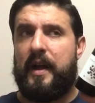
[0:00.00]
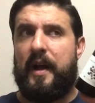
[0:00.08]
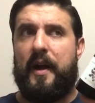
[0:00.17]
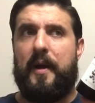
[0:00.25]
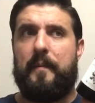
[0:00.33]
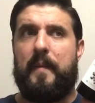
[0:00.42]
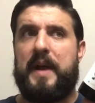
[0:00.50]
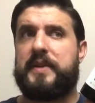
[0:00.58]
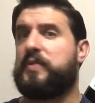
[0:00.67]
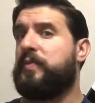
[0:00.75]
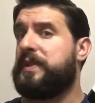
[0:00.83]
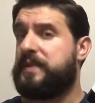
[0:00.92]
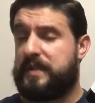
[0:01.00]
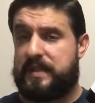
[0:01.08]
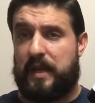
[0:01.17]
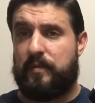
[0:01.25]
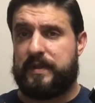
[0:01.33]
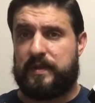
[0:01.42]
I just wish the
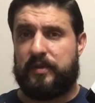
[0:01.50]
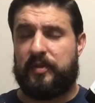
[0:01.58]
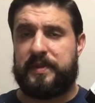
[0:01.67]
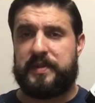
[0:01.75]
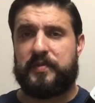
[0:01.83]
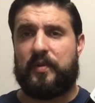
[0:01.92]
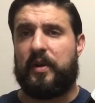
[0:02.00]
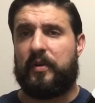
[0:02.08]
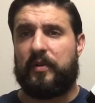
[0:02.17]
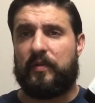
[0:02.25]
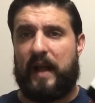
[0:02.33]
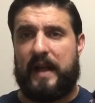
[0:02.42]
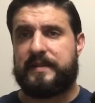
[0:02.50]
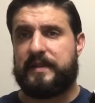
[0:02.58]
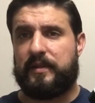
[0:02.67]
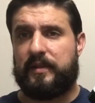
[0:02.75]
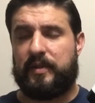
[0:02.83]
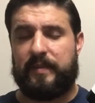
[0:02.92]
scent was a little bit stronger and lasted
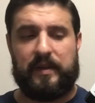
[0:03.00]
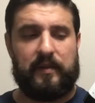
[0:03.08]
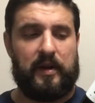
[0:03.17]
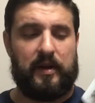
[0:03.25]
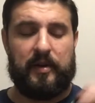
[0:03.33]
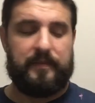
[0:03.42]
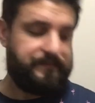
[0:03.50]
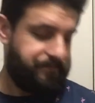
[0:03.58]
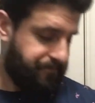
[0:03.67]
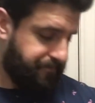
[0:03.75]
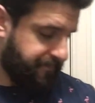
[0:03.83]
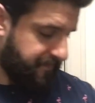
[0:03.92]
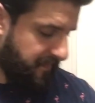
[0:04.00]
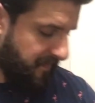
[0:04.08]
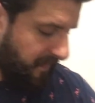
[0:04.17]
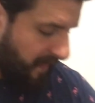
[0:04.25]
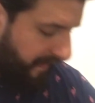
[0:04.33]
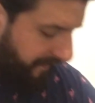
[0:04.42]
a little bit longer.
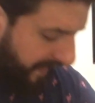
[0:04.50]
And